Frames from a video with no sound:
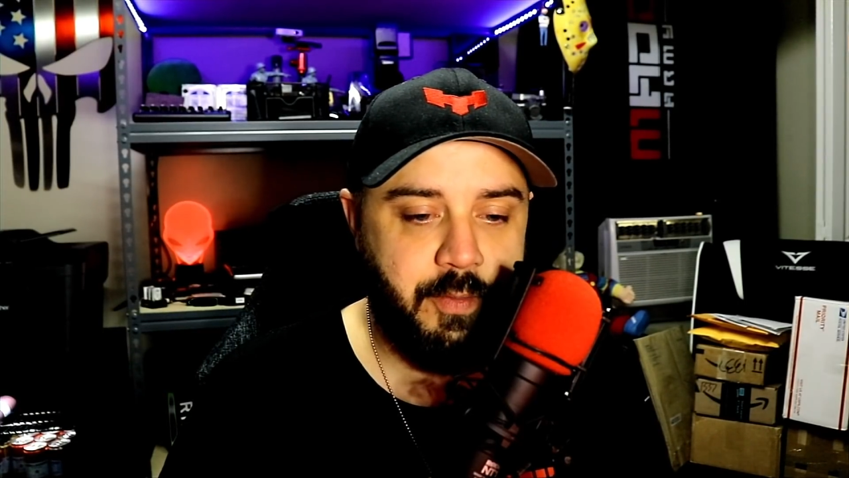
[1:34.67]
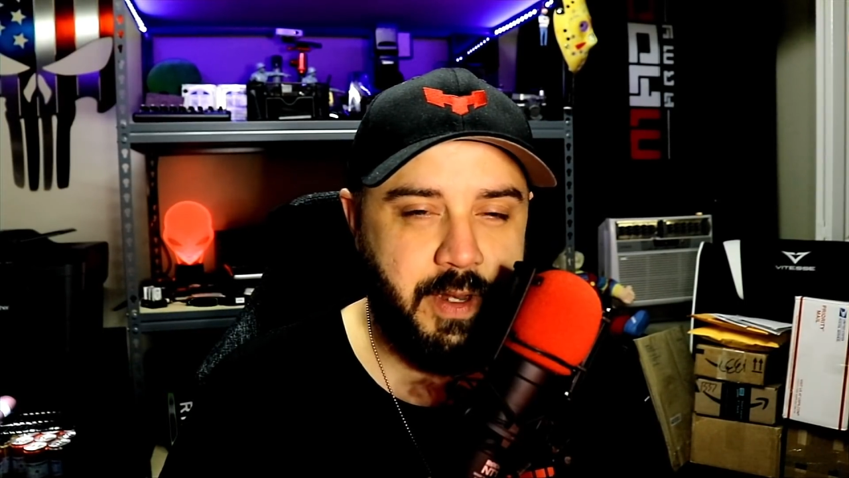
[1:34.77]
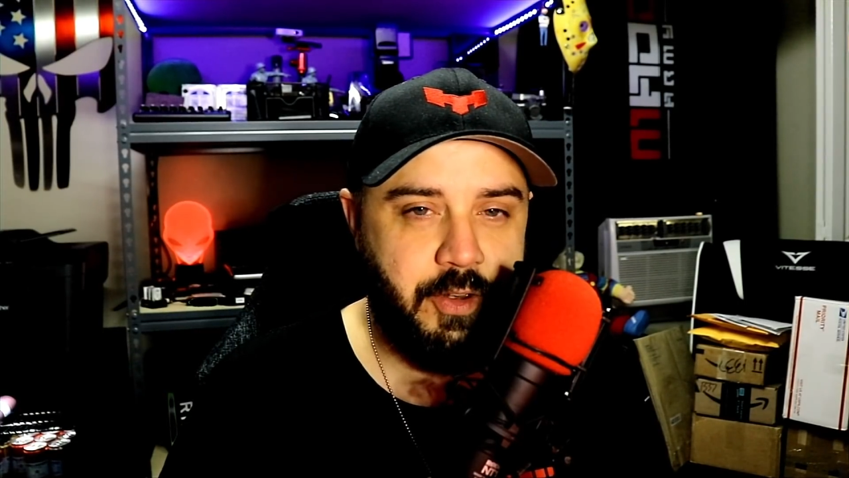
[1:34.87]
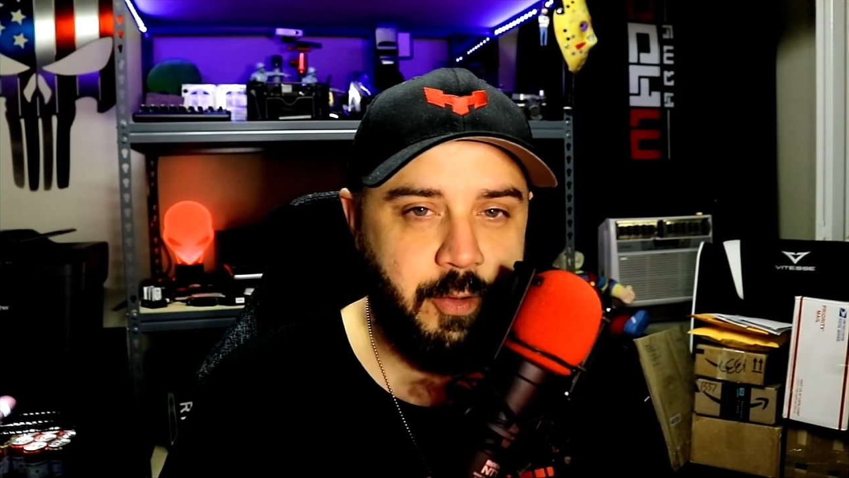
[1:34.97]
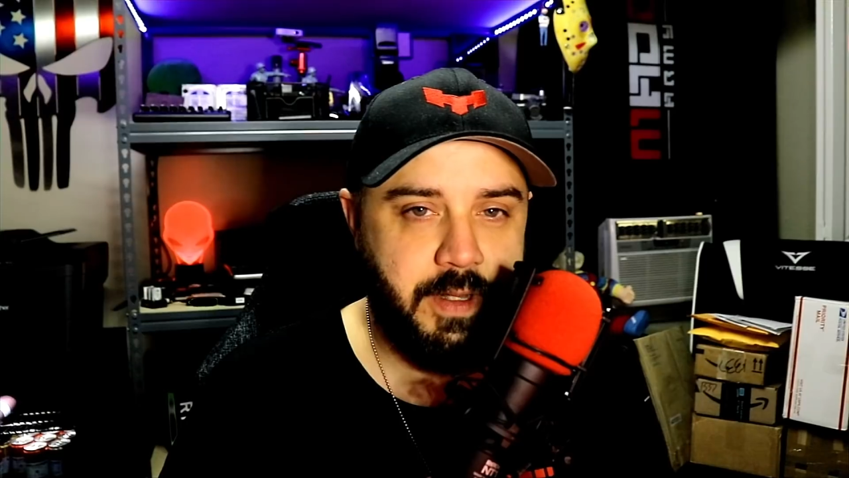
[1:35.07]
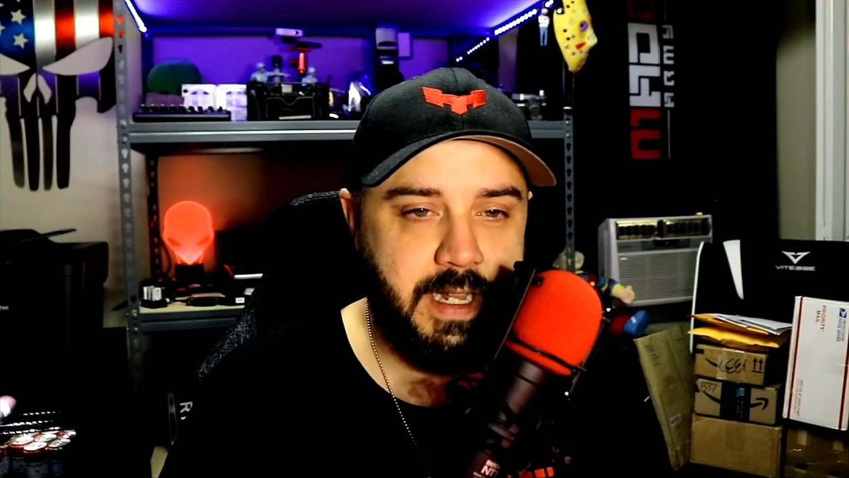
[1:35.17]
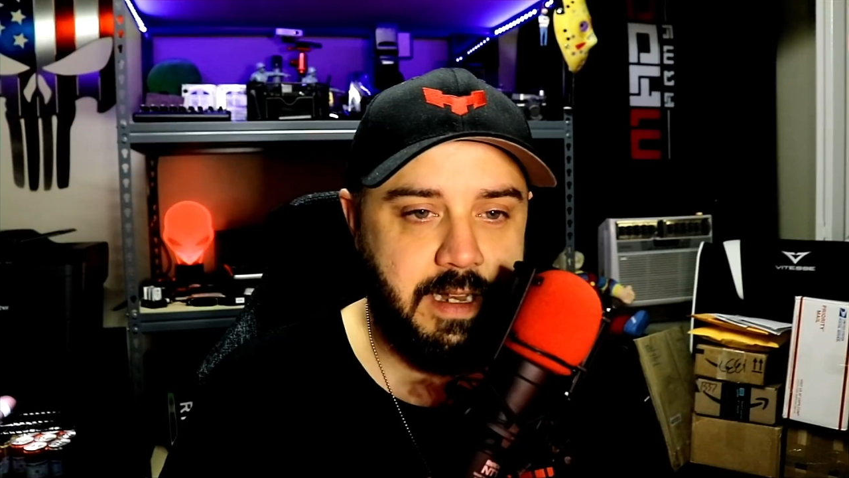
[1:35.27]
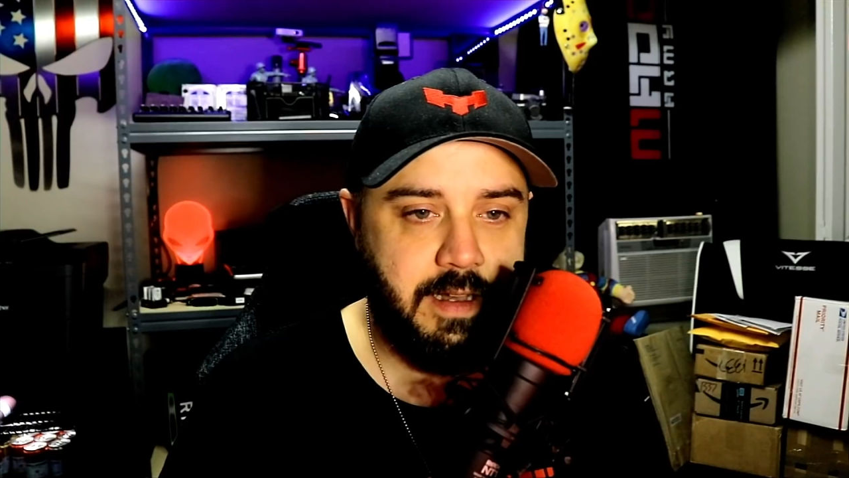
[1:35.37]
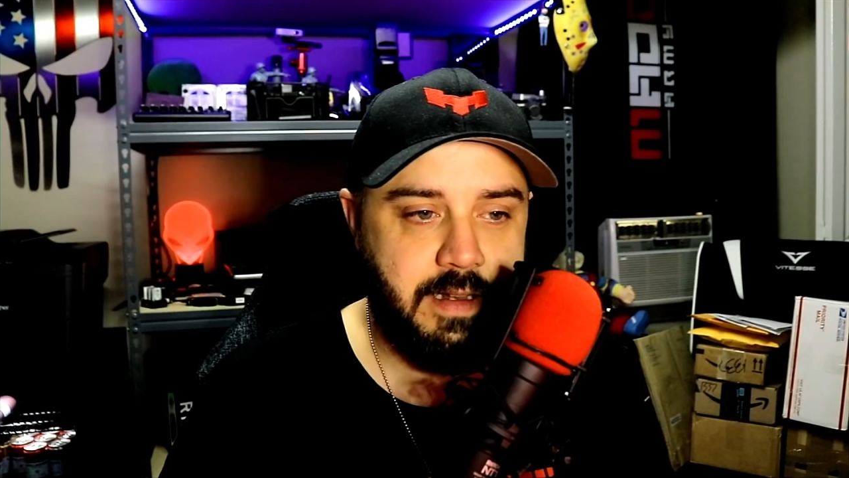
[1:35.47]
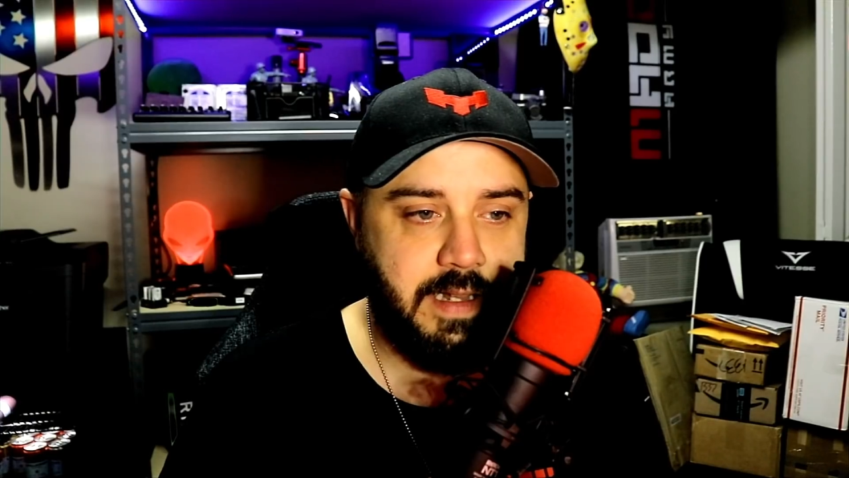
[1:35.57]
I've been doing that a
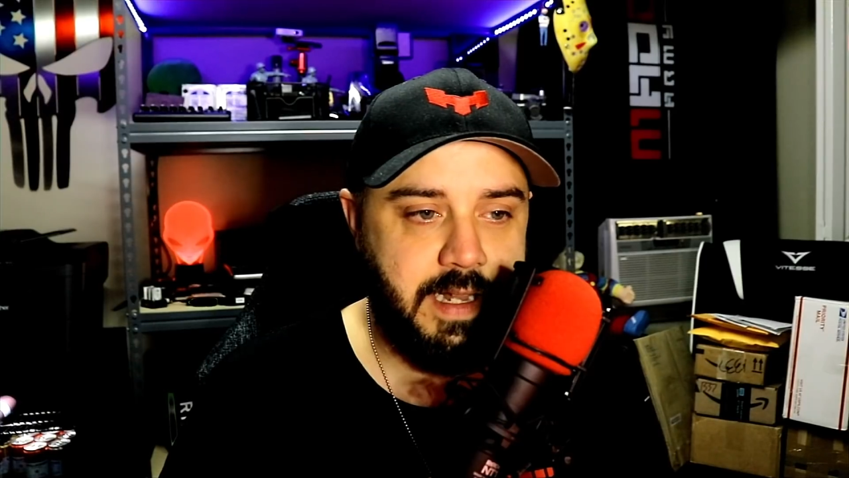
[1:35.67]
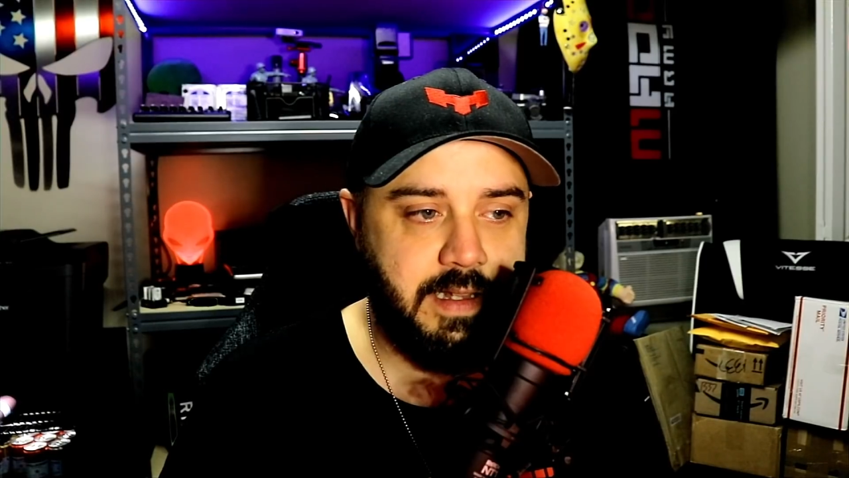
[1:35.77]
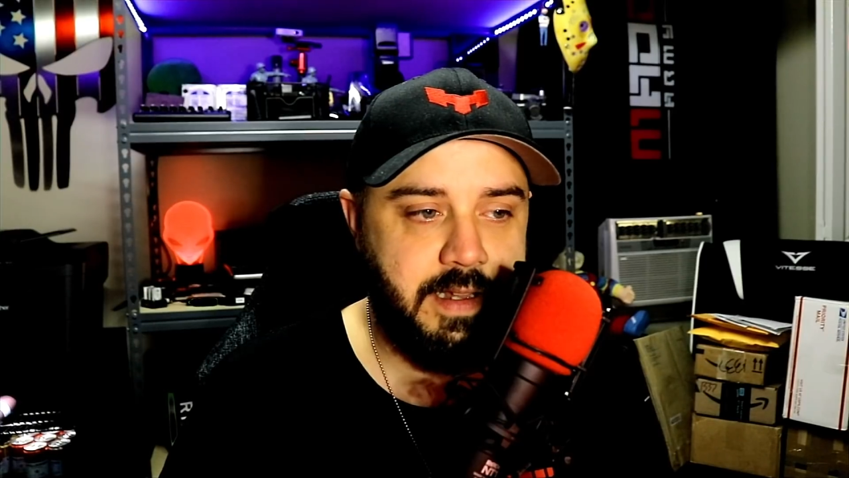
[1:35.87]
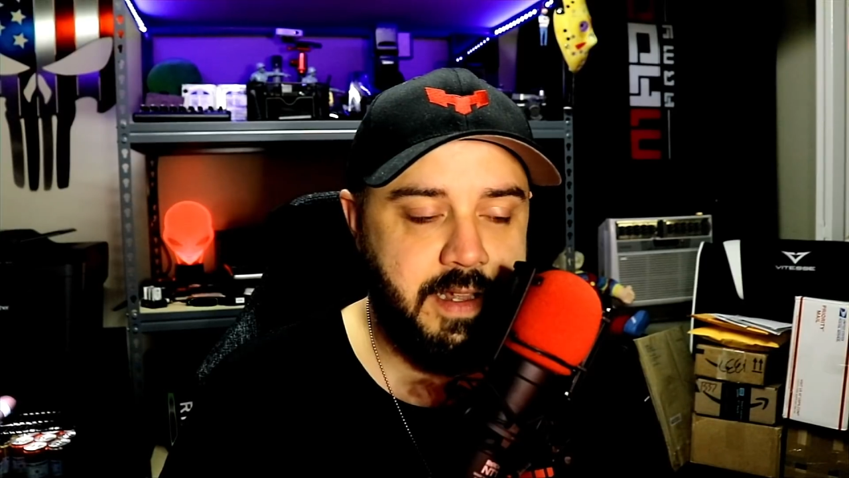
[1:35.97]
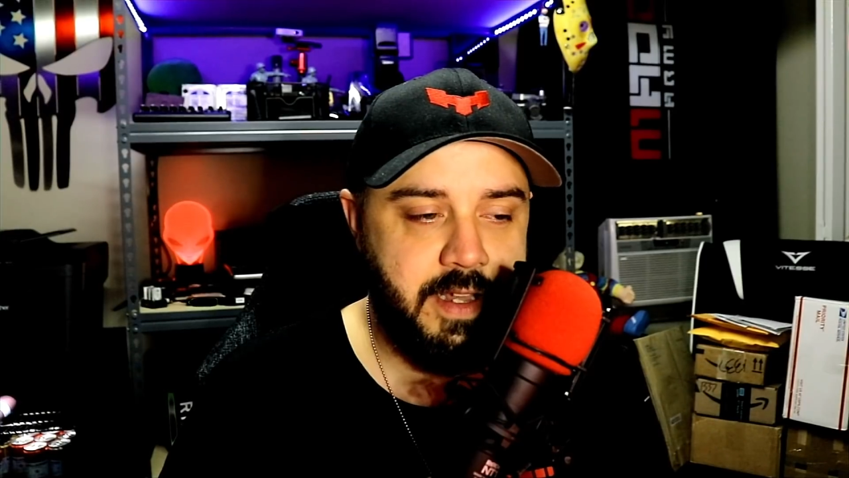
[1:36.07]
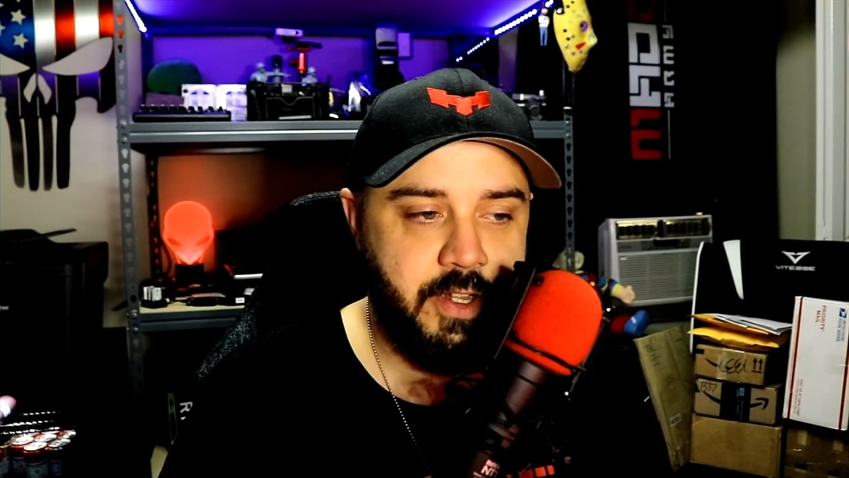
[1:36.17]
lot lately